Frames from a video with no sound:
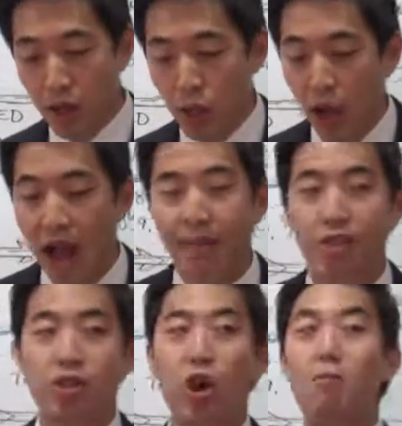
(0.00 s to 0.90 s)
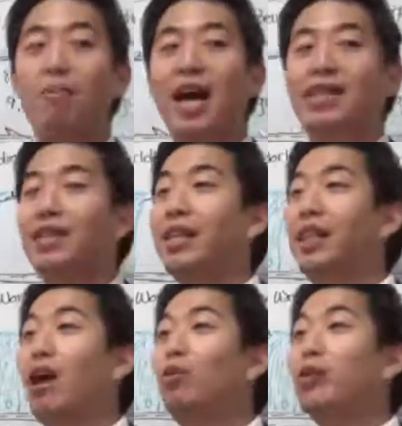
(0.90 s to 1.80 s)
So I have to start my
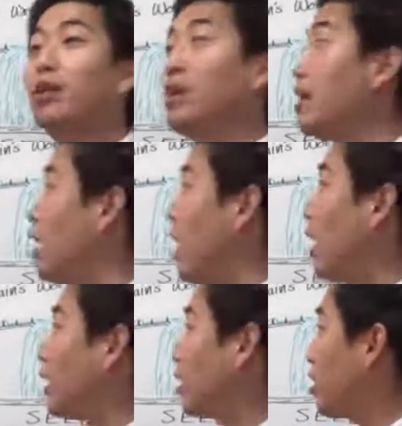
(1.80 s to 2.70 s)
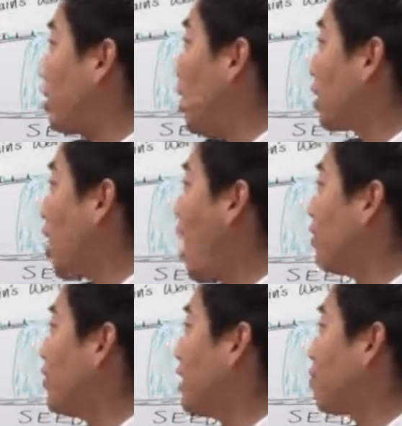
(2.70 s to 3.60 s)
seed that would, uh, uh,
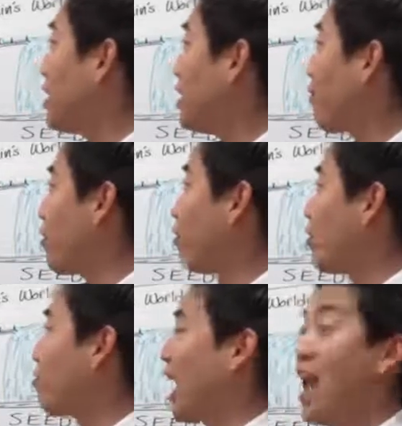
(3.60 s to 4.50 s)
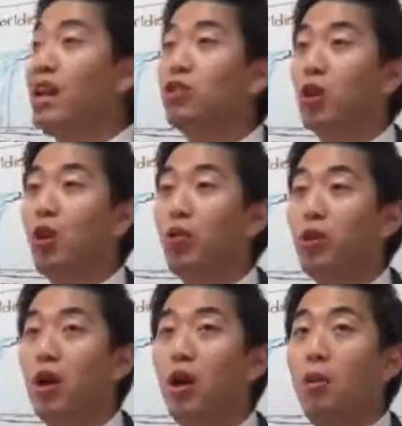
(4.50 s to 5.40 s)
conflict be different from Cain's
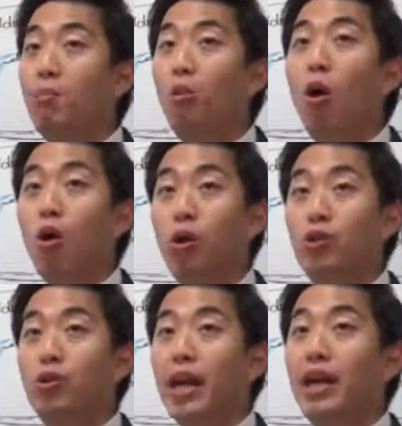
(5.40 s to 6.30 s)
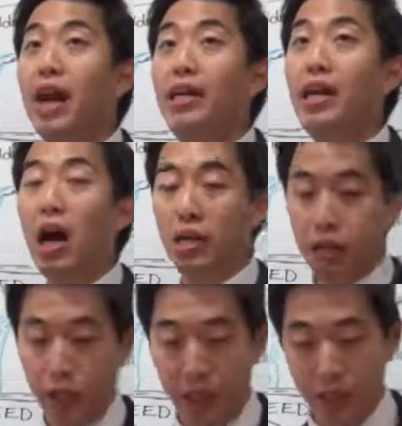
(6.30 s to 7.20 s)
own morals and
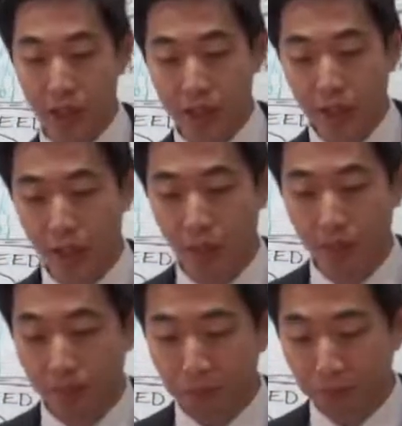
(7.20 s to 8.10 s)
ideology and system.